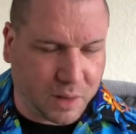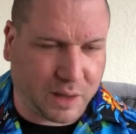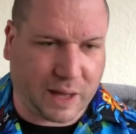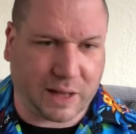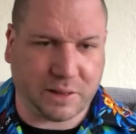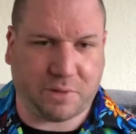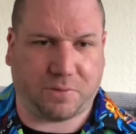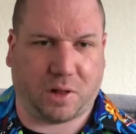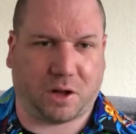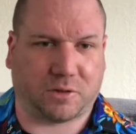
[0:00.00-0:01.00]
candy
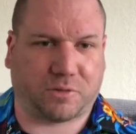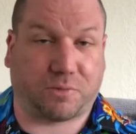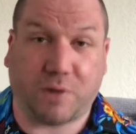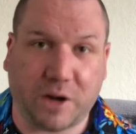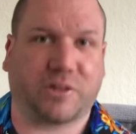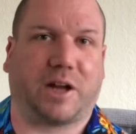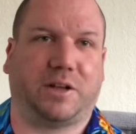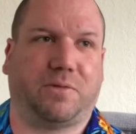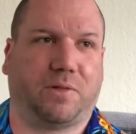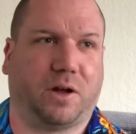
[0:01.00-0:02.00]
floss, fresh
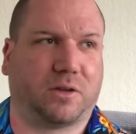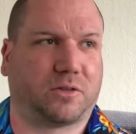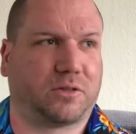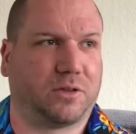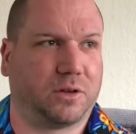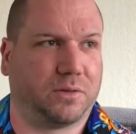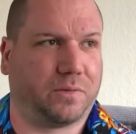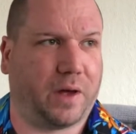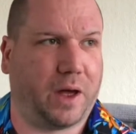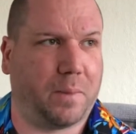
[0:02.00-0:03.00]
candy floss, sort of
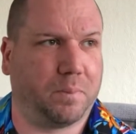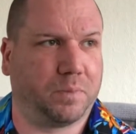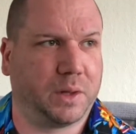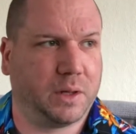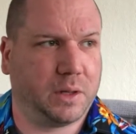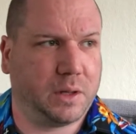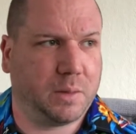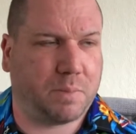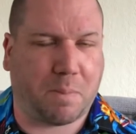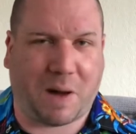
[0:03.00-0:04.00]

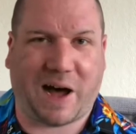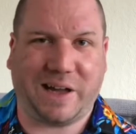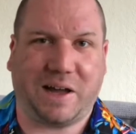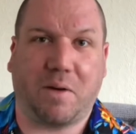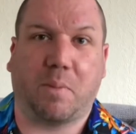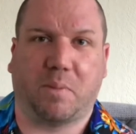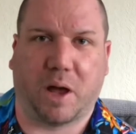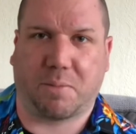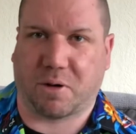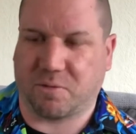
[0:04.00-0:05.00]
papaya
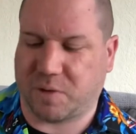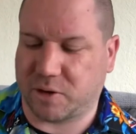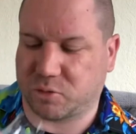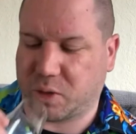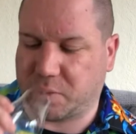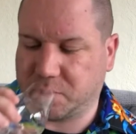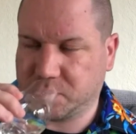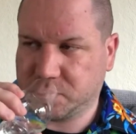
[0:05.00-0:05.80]
profile as well.